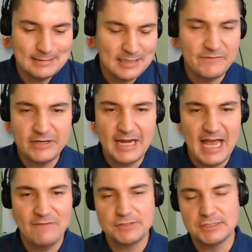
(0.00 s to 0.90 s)
11 and a
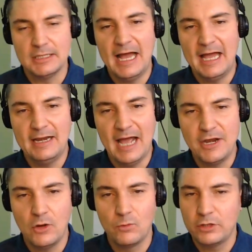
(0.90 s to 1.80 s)
half is a lot.
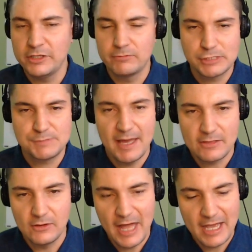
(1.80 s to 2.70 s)
I don't really
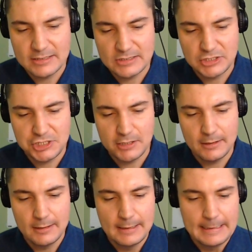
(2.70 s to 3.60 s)
respect the Lions this
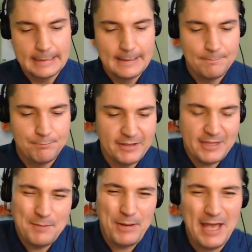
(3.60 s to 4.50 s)
year, but
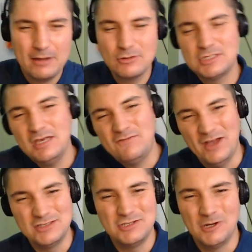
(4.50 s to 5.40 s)
that Packers
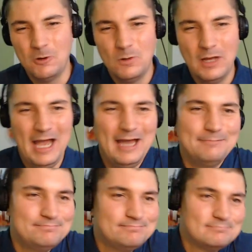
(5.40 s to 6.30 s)
defense, you know,
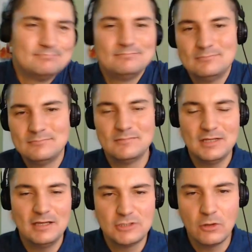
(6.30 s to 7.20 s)

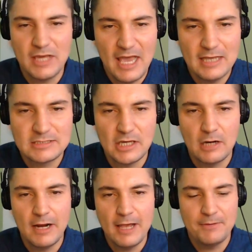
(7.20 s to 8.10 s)
it's okay. It's
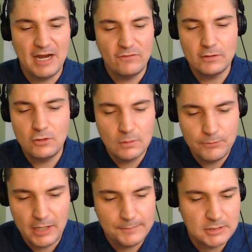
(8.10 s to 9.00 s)
all right, but I think you can
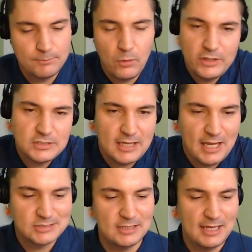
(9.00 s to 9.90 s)
put up some points
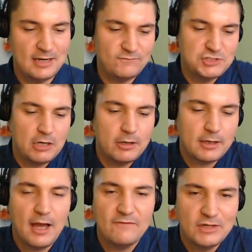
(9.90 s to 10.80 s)
against it. And if Jared
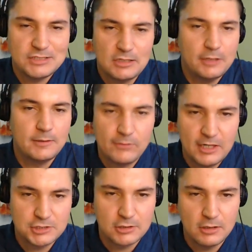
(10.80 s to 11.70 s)
Goff isn't under
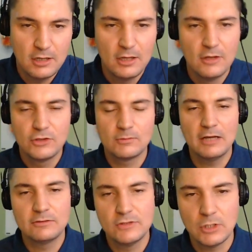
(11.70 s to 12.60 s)
pressure throughout